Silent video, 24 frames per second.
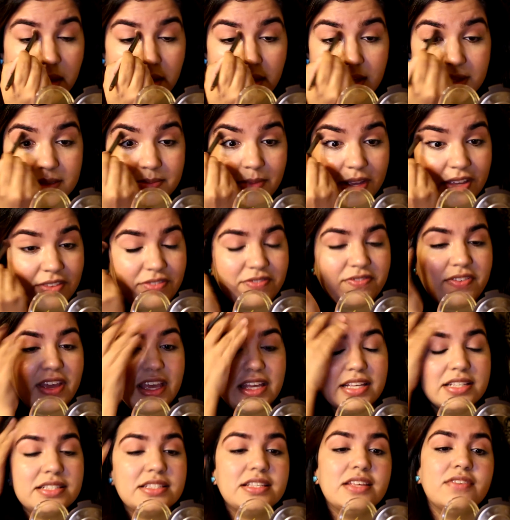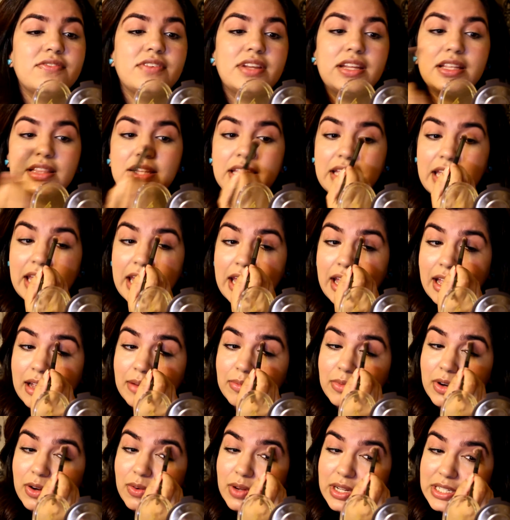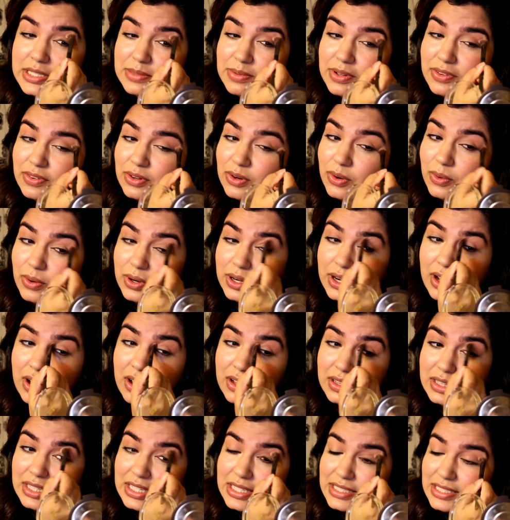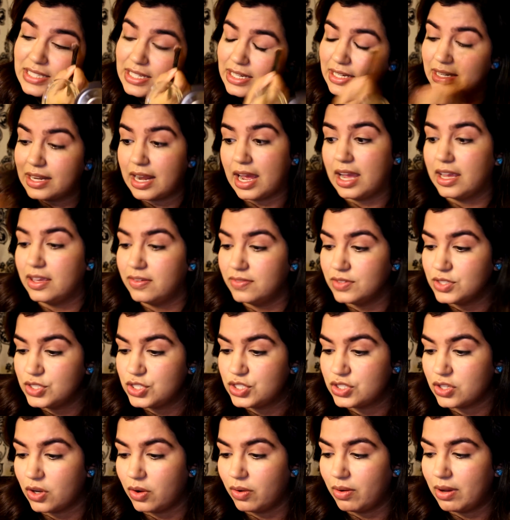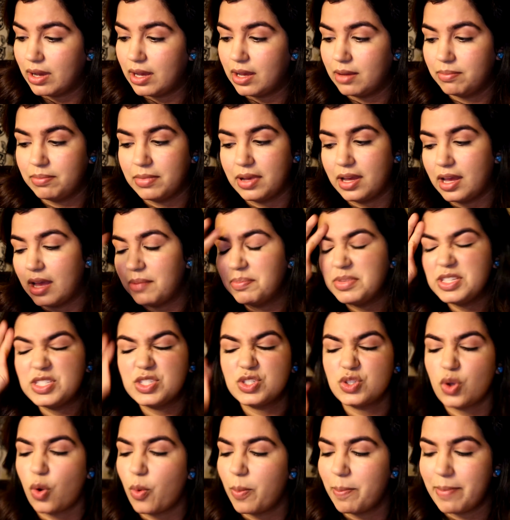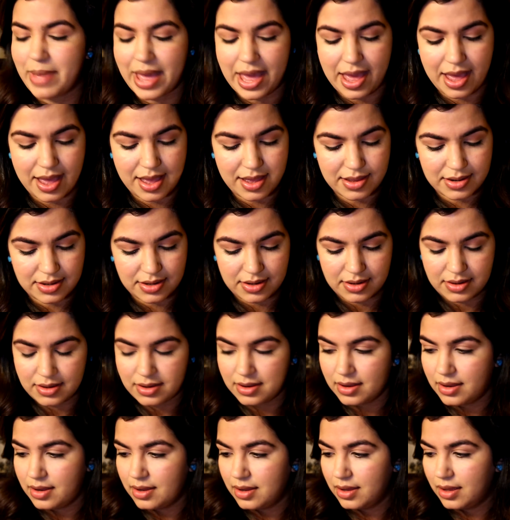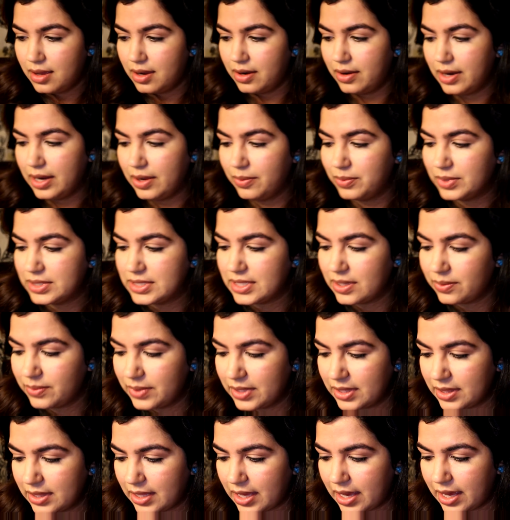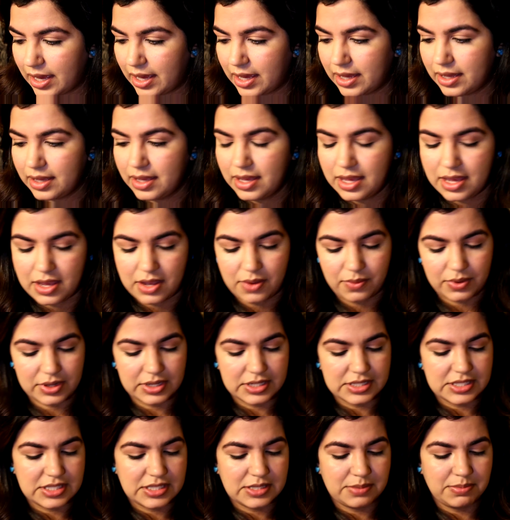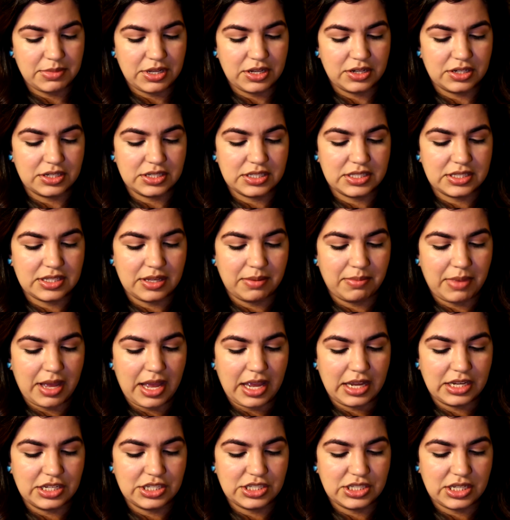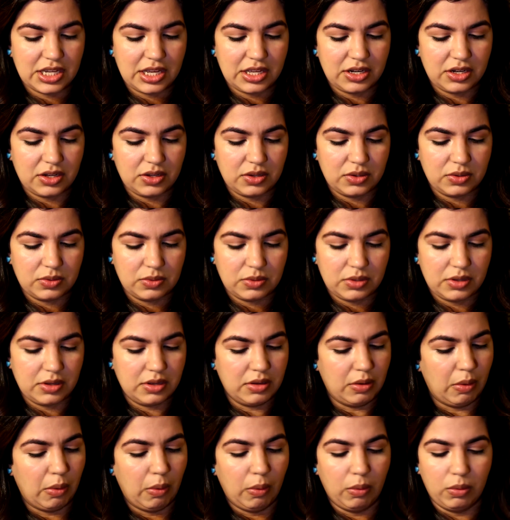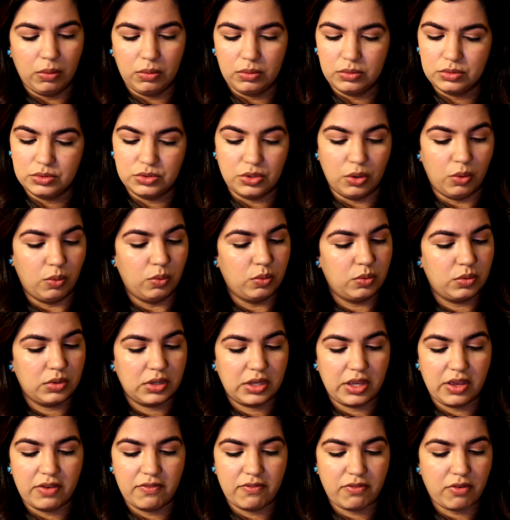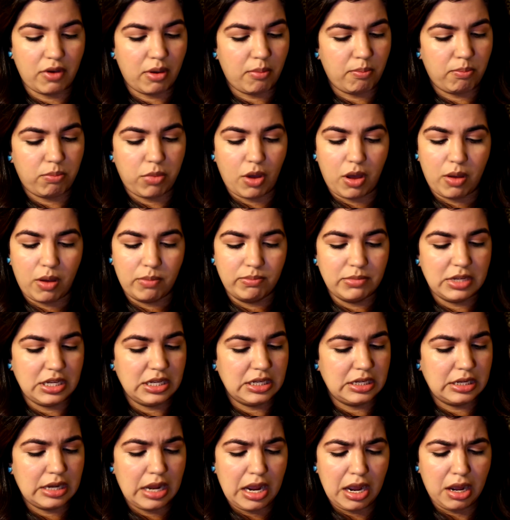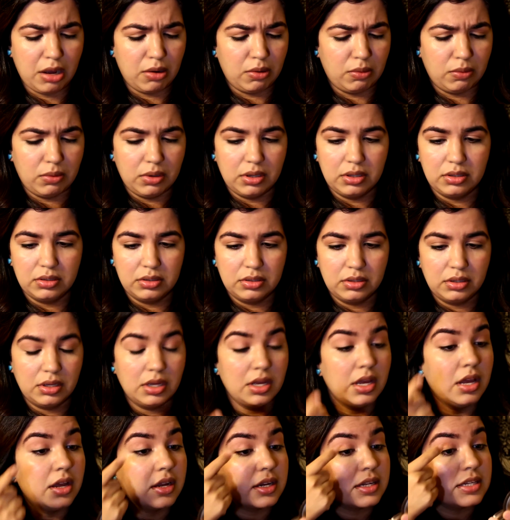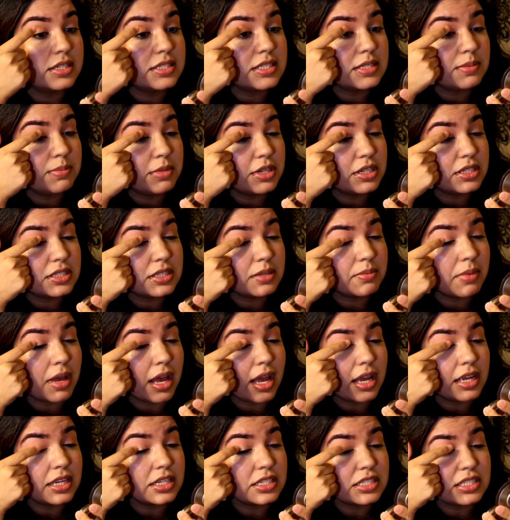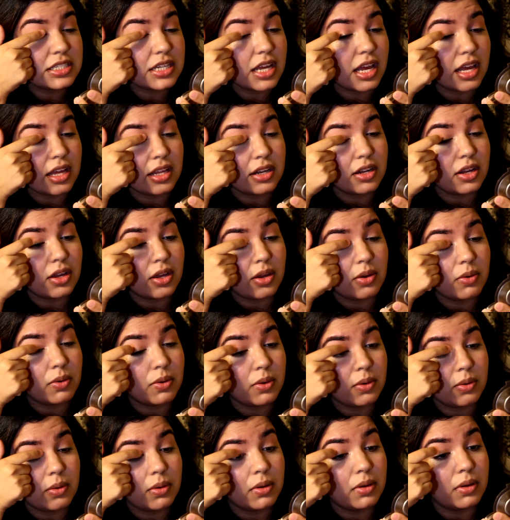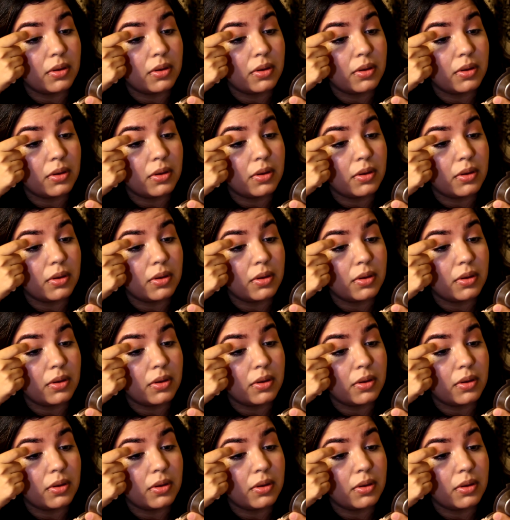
Is my face even in the camera? Watch me record all this and not even show up. I'd be so mad. All right, we're done with that. We're gonna smear some eyeshadow. Don't give up on me, no. We're gonna smear some eyeshadow.